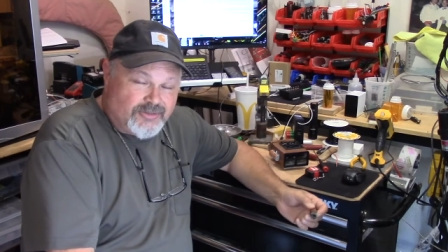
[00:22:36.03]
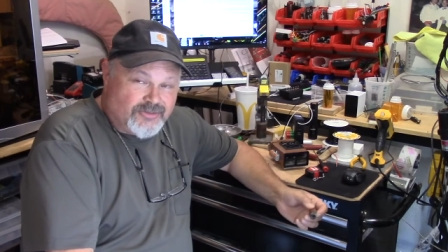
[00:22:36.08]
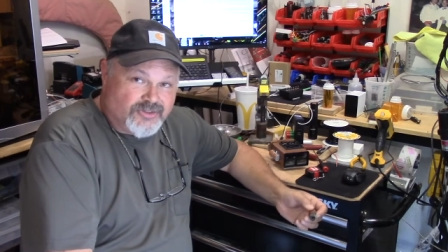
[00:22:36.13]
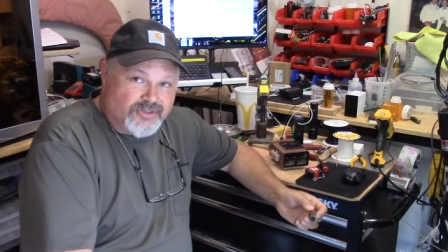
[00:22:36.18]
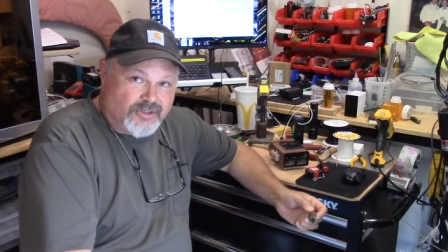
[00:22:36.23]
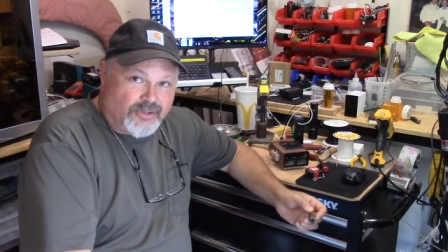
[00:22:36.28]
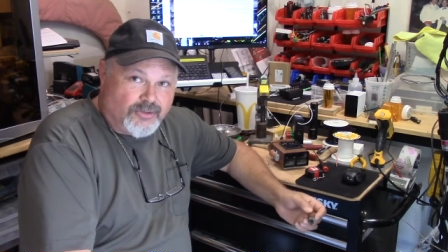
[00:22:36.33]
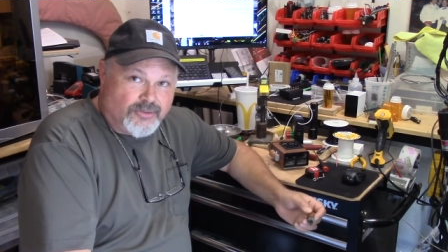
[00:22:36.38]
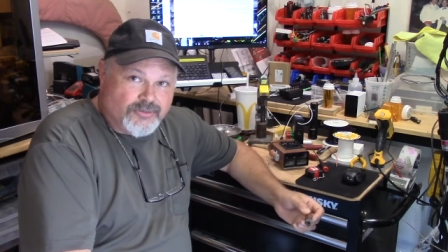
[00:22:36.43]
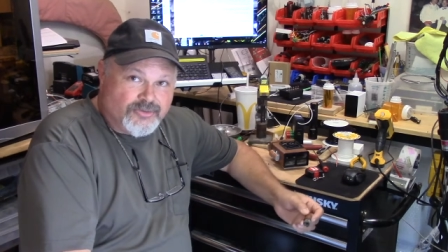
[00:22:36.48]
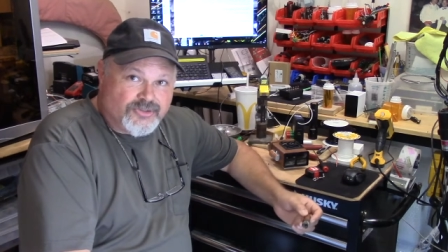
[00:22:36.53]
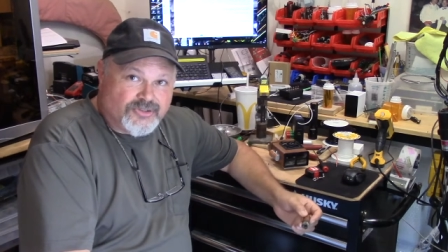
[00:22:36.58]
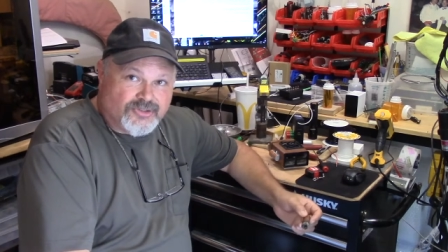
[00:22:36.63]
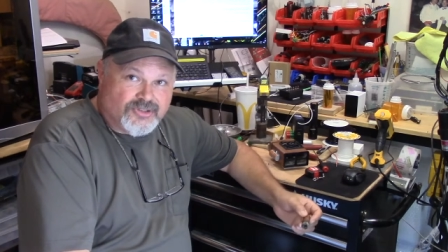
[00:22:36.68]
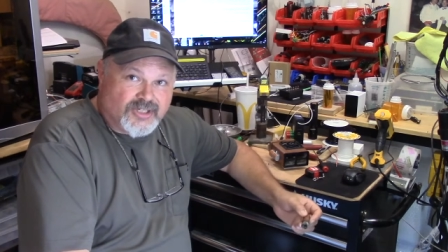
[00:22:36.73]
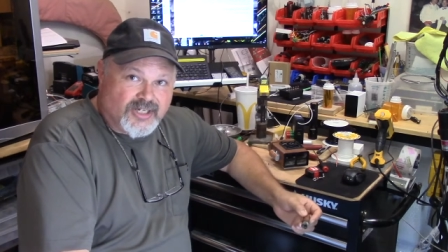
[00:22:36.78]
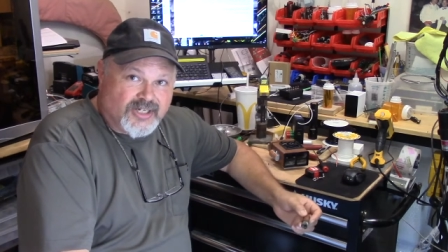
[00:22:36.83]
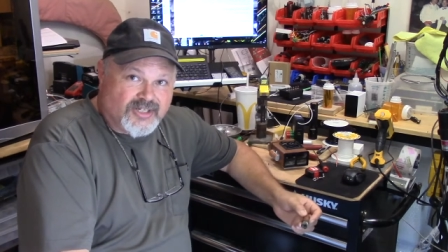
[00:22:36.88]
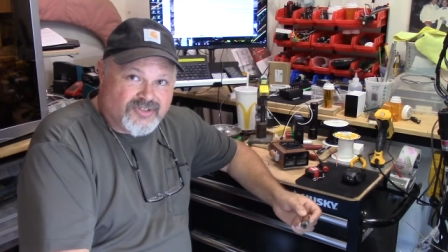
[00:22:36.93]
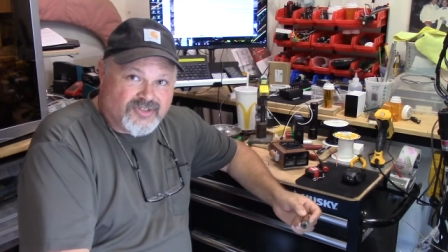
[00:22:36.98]
as
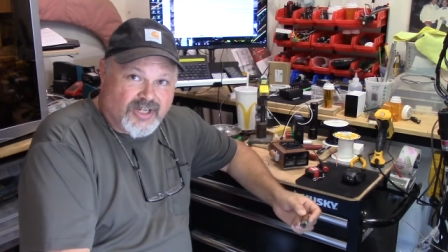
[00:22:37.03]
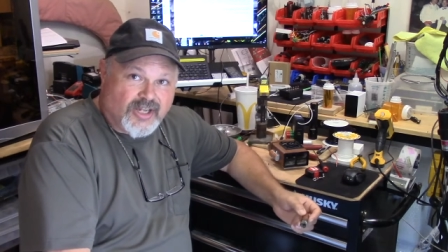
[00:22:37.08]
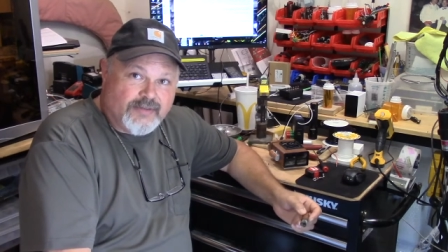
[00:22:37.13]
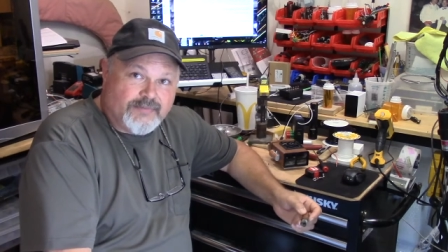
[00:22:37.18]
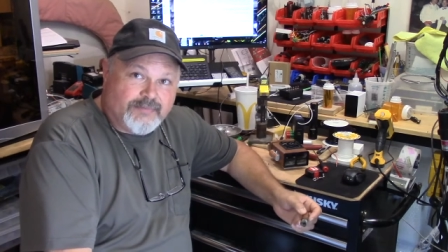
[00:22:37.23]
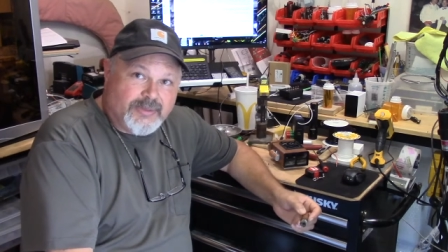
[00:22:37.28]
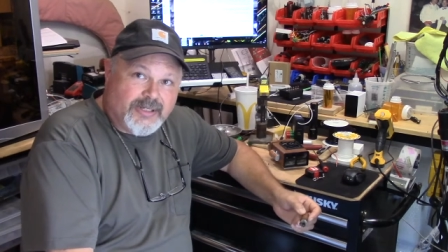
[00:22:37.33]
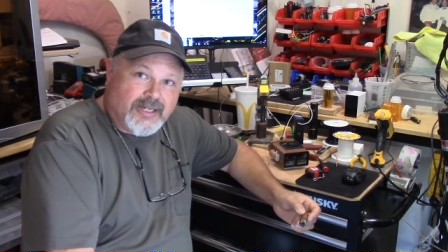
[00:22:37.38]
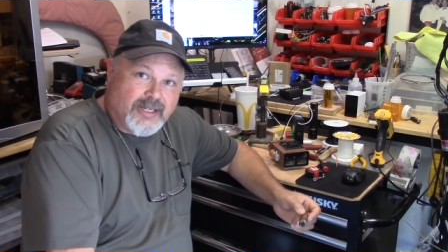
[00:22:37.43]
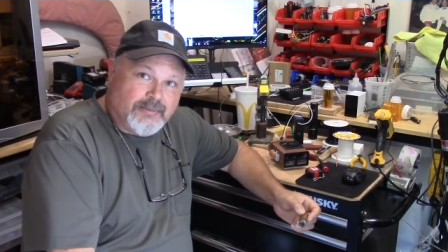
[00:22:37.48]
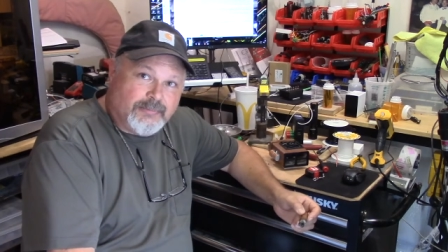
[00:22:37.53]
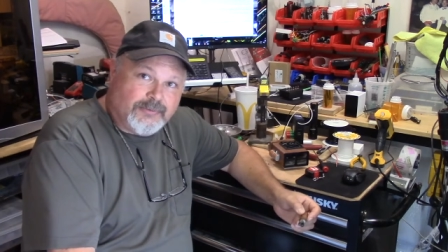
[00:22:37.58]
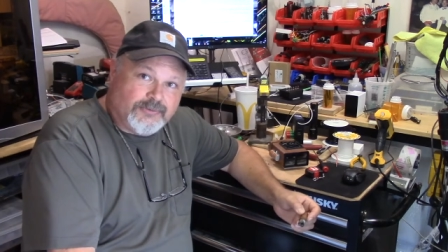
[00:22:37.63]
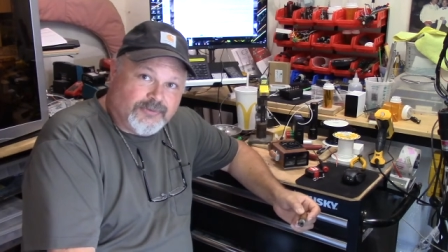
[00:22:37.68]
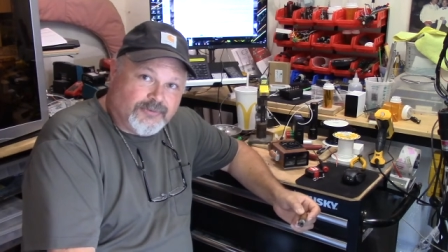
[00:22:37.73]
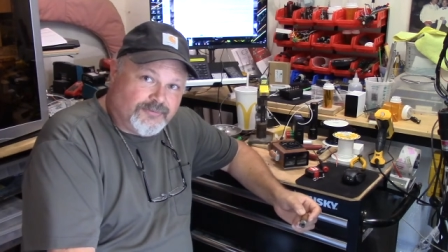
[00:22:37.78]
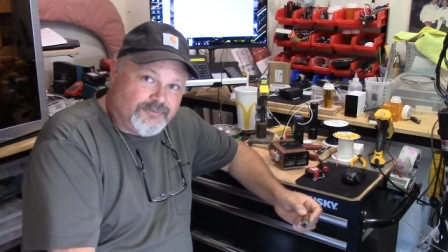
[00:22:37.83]
close as I've been able to